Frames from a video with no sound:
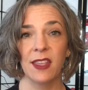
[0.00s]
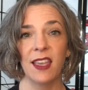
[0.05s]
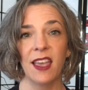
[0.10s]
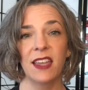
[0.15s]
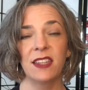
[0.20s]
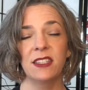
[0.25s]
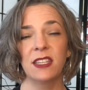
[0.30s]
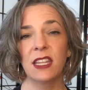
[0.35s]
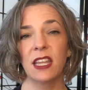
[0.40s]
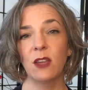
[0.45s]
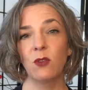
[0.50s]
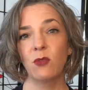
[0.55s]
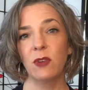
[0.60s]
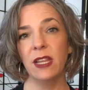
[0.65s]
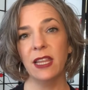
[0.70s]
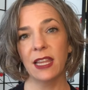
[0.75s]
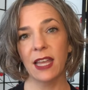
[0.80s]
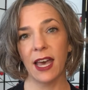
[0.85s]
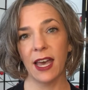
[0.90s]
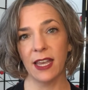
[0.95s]
Until I
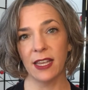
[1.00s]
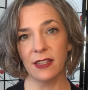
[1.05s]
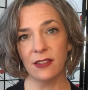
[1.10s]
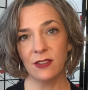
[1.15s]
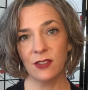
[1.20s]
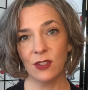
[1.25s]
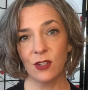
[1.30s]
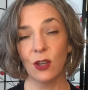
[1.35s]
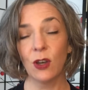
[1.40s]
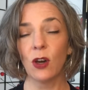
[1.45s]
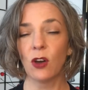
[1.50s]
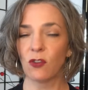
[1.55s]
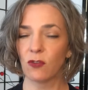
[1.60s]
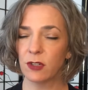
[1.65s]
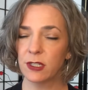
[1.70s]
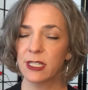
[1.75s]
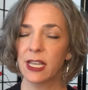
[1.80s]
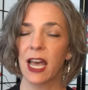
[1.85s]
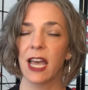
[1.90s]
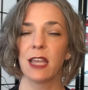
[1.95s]
realized
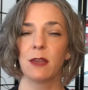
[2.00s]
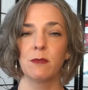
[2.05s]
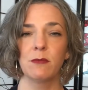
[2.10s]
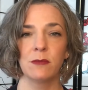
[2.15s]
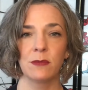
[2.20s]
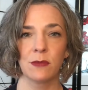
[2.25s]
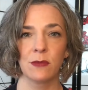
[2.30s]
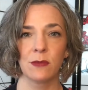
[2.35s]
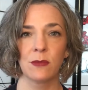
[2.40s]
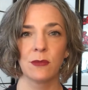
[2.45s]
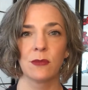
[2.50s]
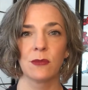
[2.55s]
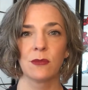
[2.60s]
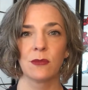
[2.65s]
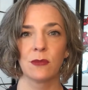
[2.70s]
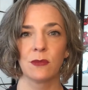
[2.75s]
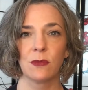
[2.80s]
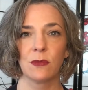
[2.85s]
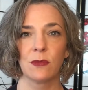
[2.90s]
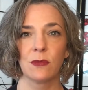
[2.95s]
over time
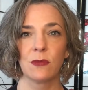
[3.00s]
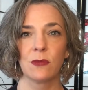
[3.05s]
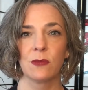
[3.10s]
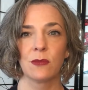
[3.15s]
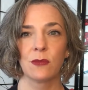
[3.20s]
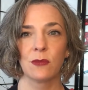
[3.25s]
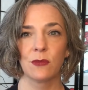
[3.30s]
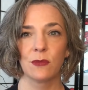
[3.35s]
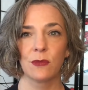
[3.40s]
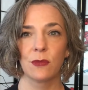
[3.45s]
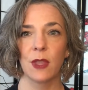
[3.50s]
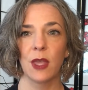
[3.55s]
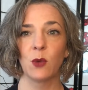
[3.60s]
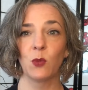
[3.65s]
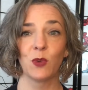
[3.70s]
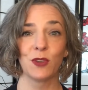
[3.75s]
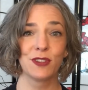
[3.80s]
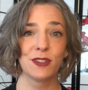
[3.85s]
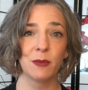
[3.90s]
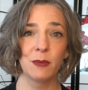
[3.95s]
and
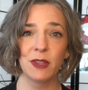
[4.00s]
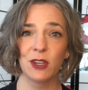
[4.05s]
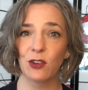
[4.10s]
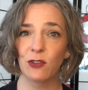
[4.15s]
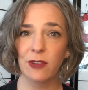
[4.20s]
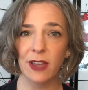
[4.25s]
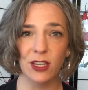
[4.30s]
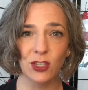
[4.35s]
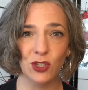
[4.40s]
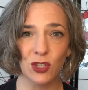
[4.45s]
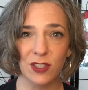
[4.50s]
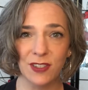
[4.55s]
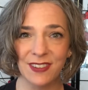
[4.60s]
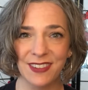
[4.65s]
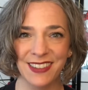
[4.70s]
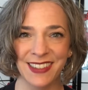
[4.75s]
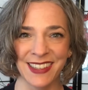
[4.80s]
with some intervention